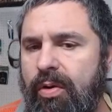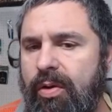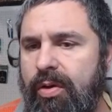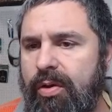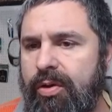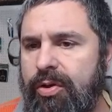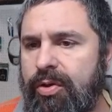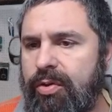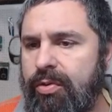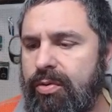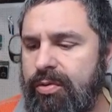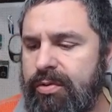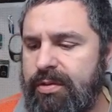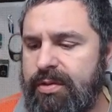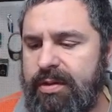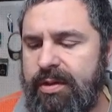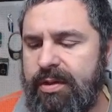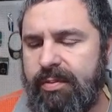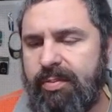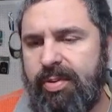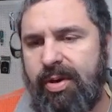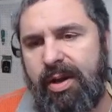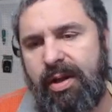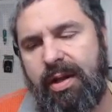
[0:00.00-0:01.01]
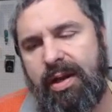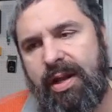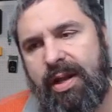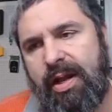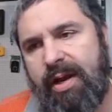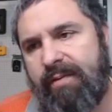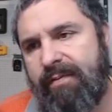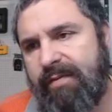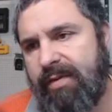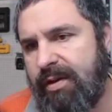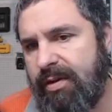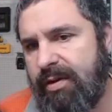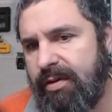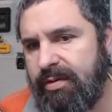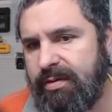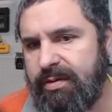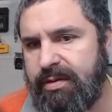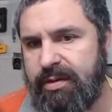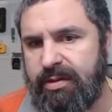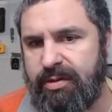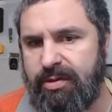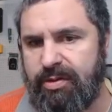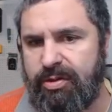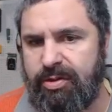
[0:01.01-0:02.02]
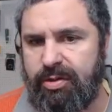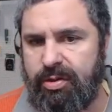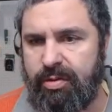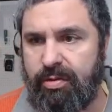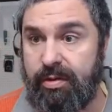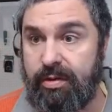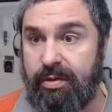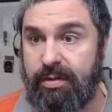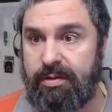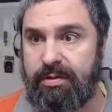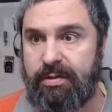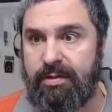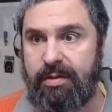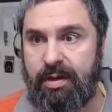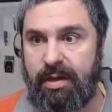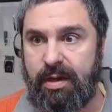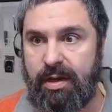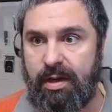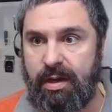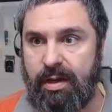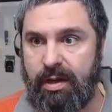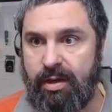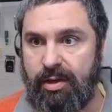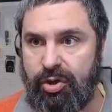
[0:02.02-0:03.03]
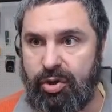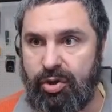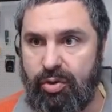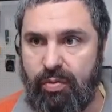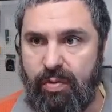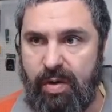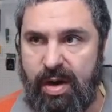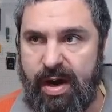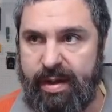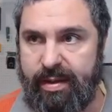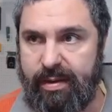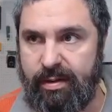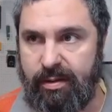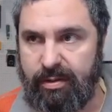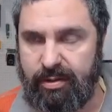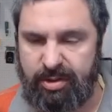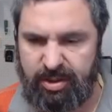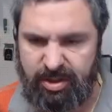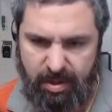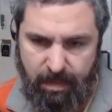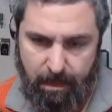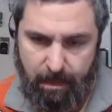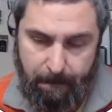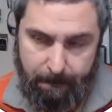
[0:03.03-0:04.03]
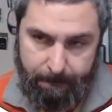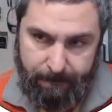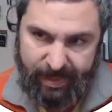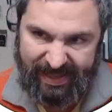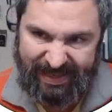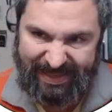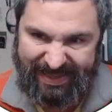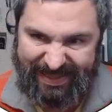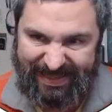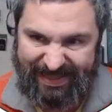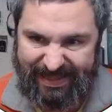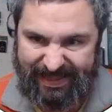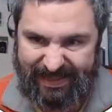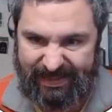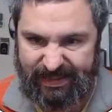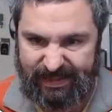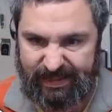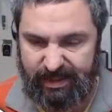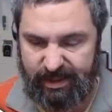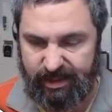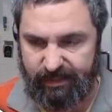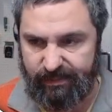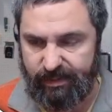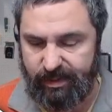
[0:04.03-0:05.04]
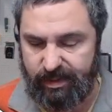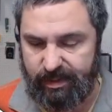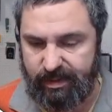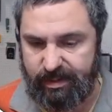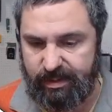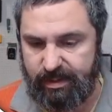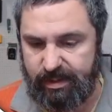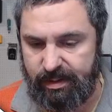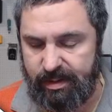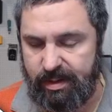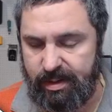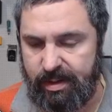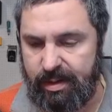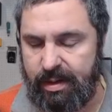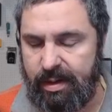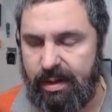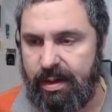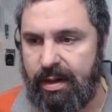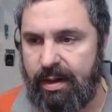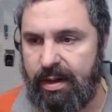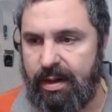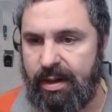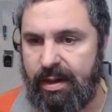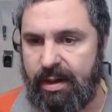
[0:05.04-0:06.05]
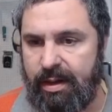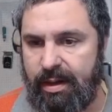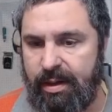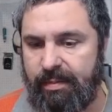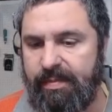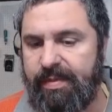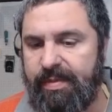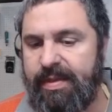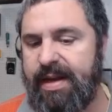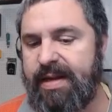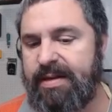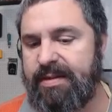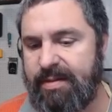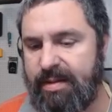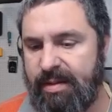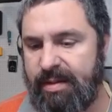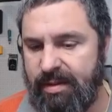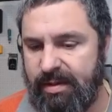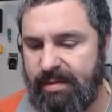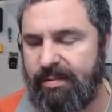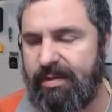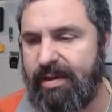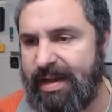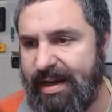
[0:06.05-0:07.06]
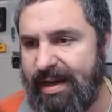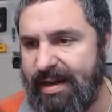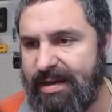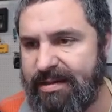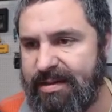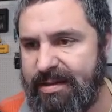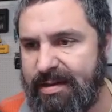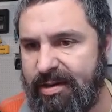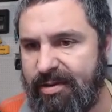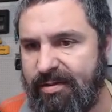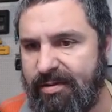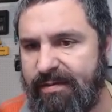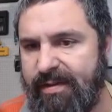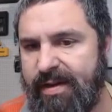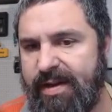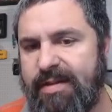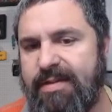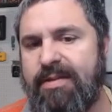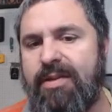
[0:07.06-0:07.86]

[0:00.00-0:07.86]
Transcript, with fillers: You'll see probably a lot of videos that show this UI that looks completely different. That's the legacy interface.